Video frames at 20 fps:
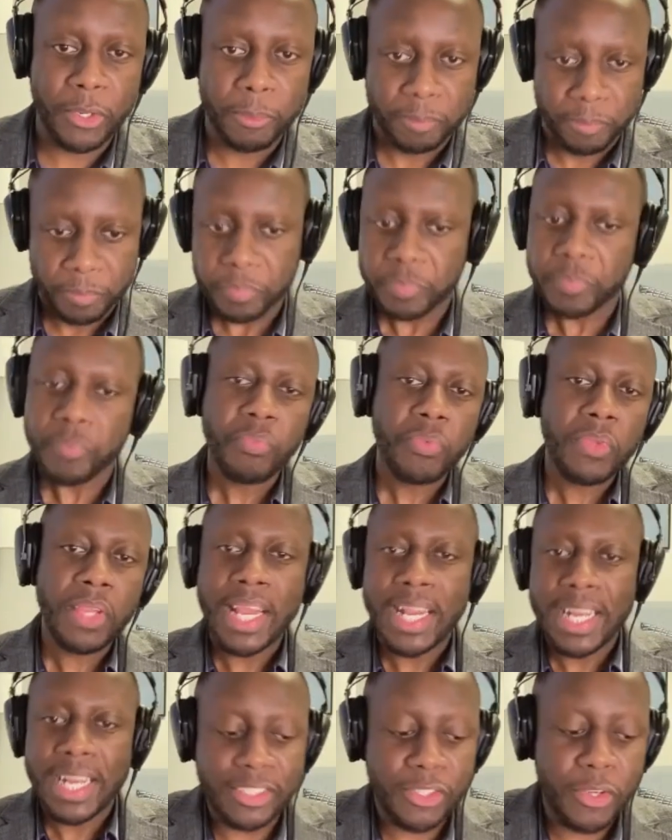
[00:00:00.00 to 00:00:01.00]
So
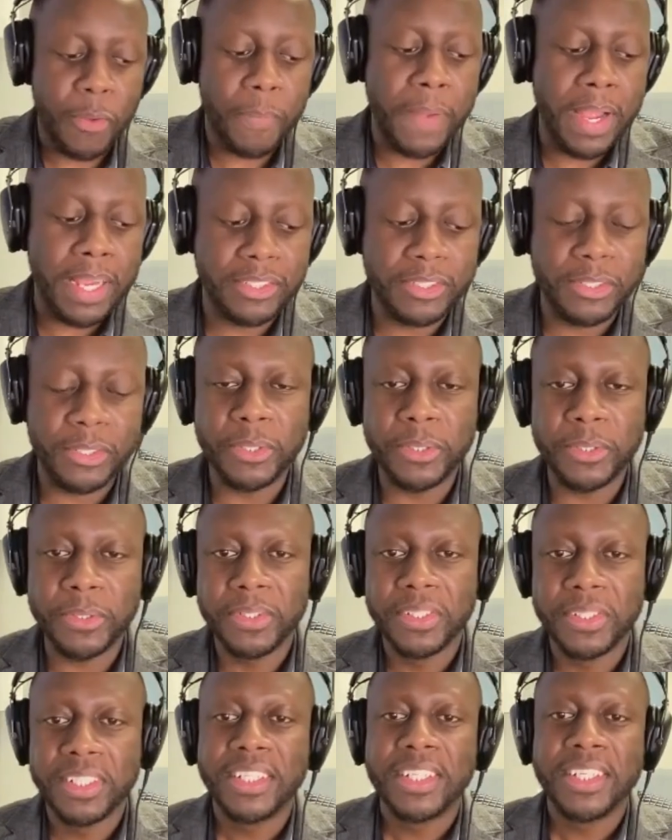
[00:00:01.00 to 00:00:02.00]
let's go back
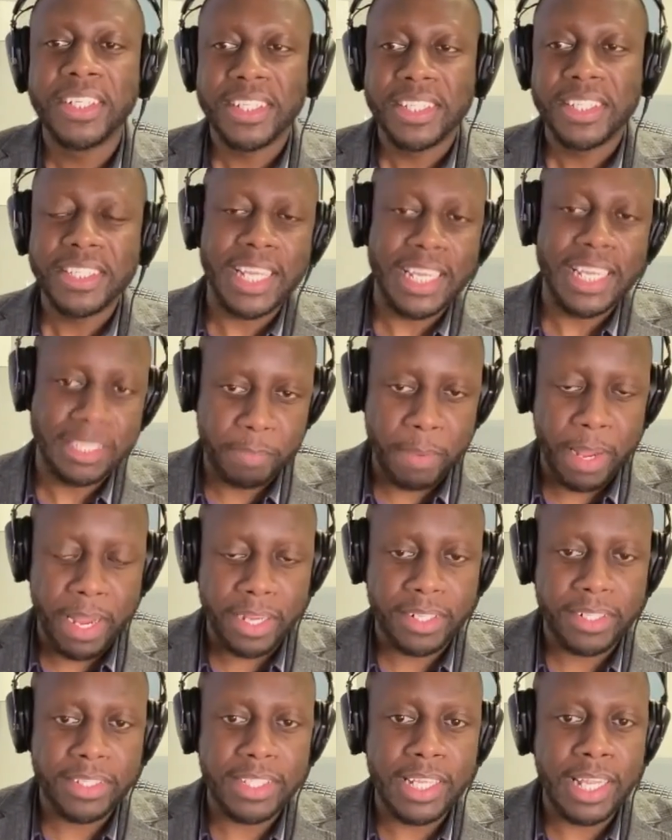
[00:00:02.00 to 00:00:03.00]
to years
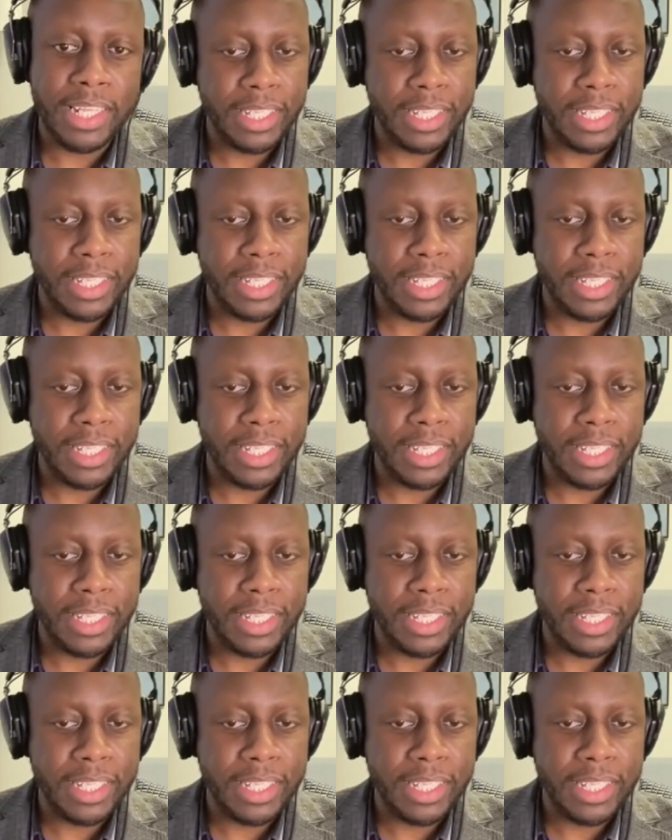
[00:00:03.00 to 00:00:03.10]
back.